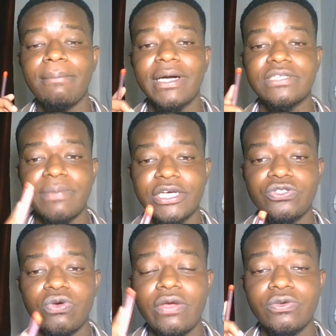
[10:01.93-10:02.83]
but make
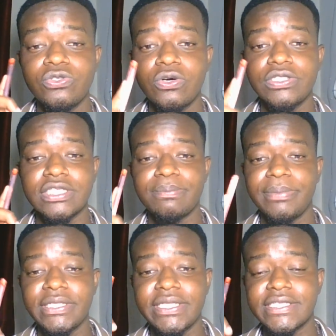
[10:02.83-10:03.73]
sure you don't
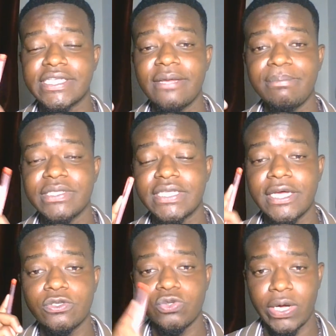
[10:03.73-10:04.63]
repeat the same mistake
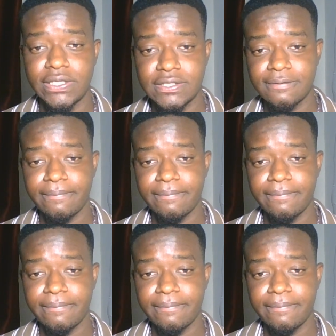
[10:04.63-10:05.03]
twice.